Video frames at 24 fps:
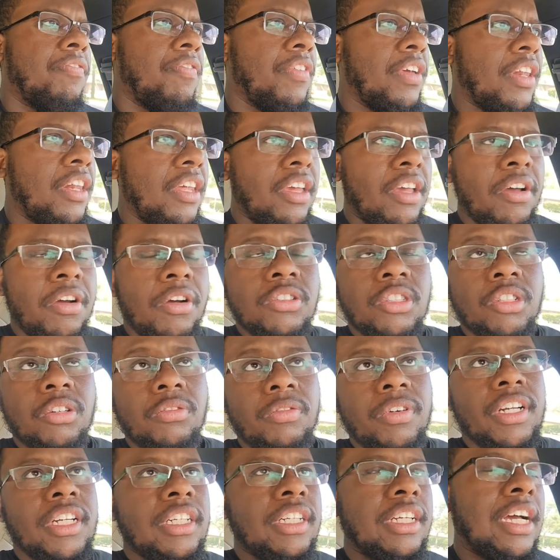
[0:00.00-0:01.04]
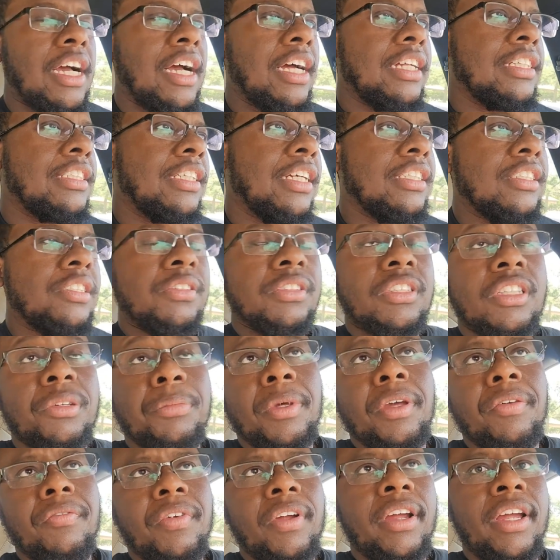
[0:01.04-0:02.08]
videos or written content. So it's gonna
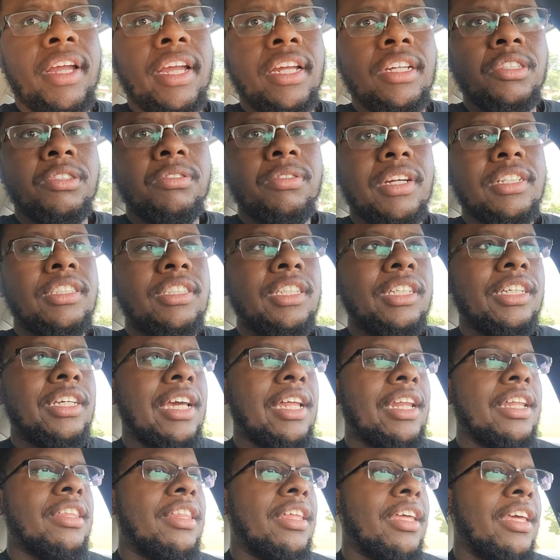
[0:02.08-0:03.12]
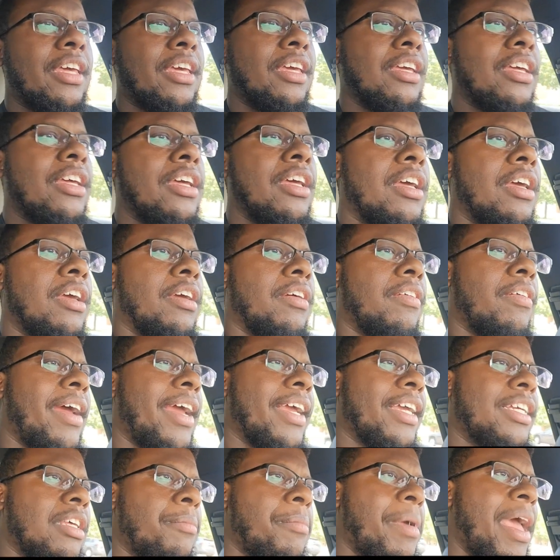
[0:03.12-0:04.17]
be a very interesting kind of thing,
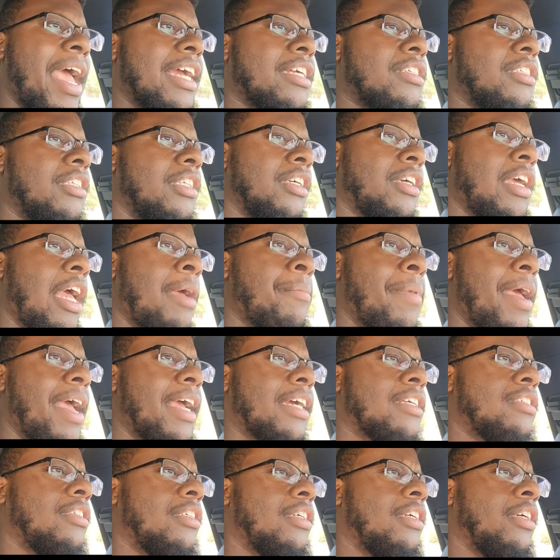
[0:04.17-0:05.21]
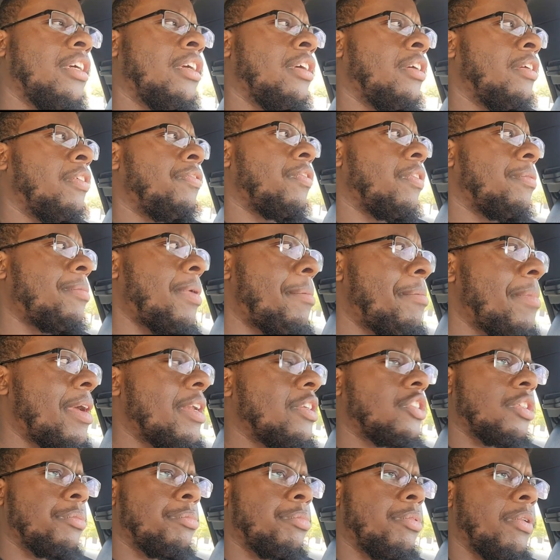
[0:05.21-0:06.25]
right? Because I'm actually I'm actually for my
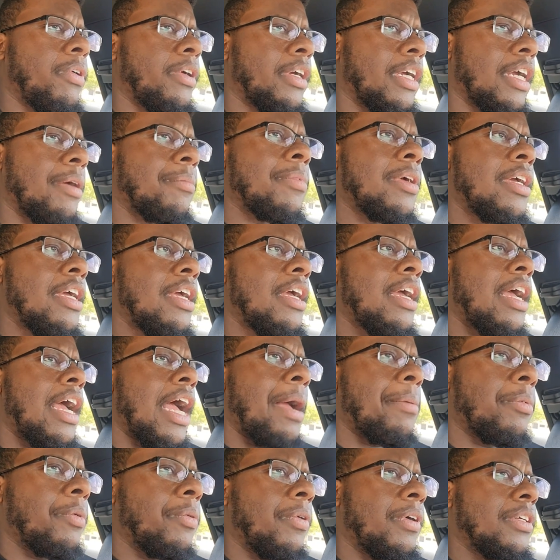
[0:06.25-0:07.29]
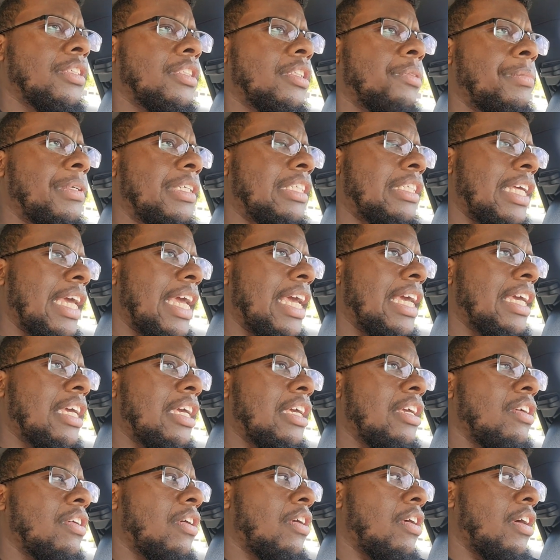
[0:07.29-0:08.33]
mentorship program. I'm going to be
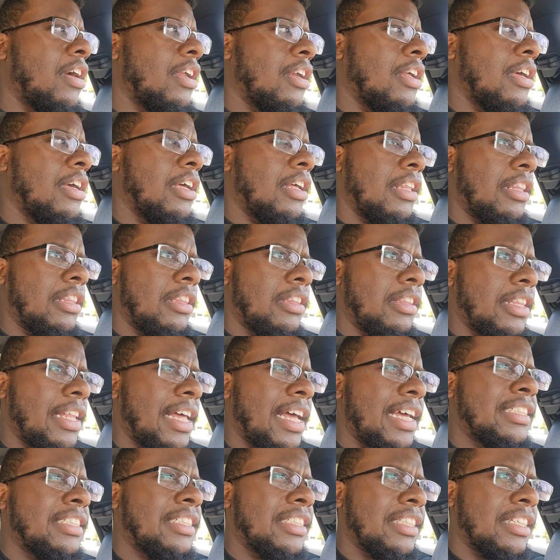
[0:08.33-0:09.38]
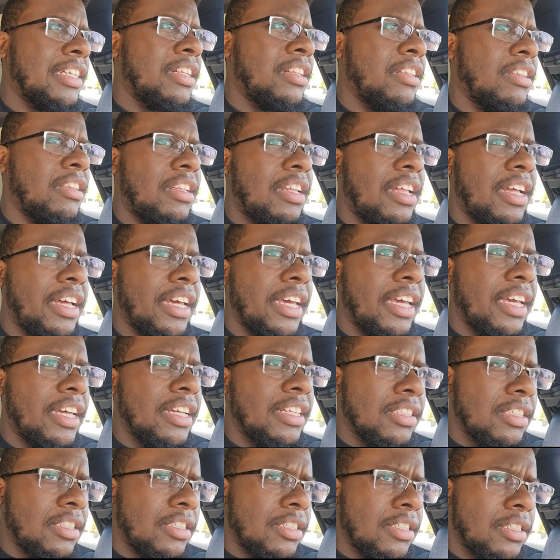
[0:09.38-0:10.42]
taking on less
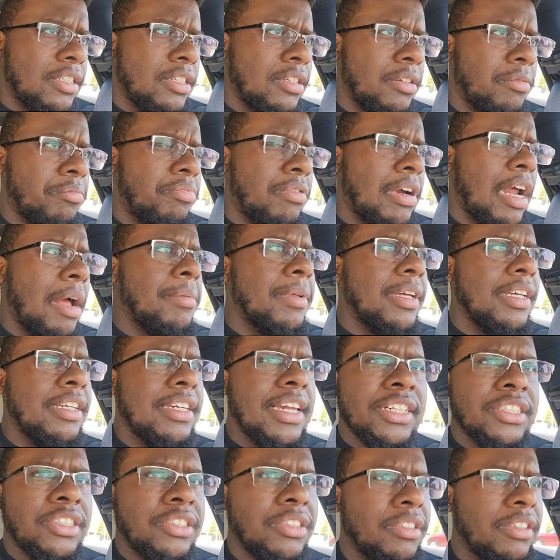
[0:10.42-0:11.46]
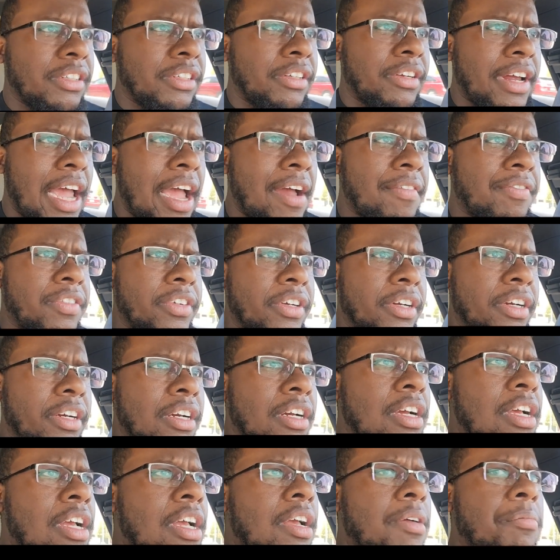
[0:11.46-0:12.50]
clients, probably next year and the year after,
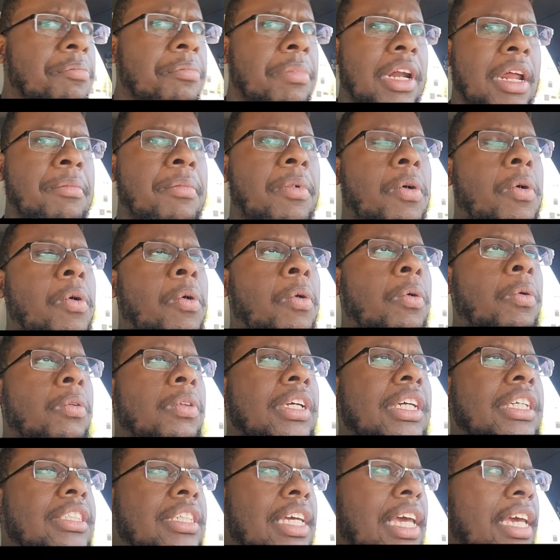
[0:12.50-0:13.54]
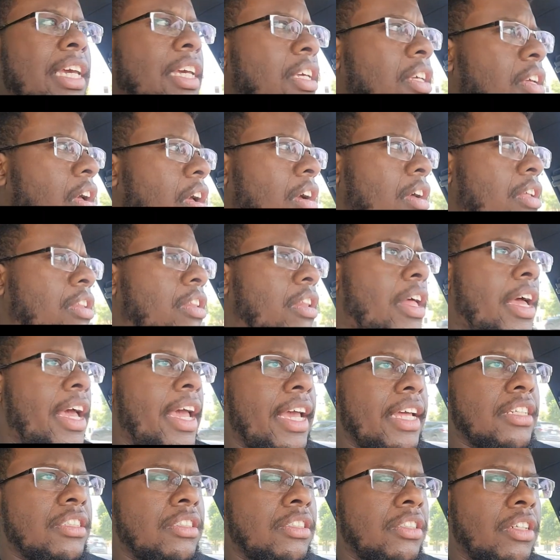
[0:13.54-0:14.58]
but I'm only taking on
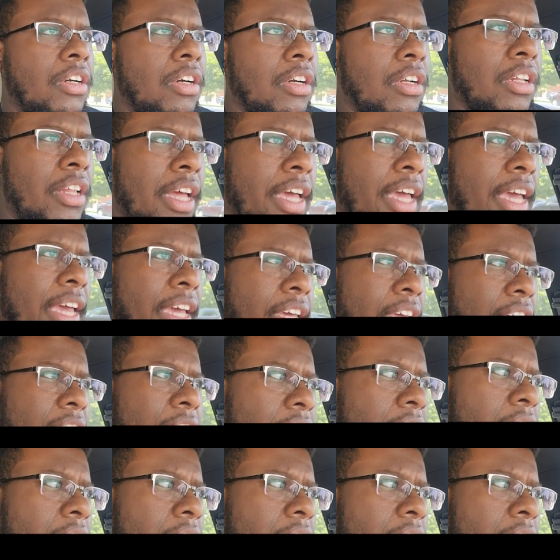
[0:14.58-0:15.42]
clients that are like,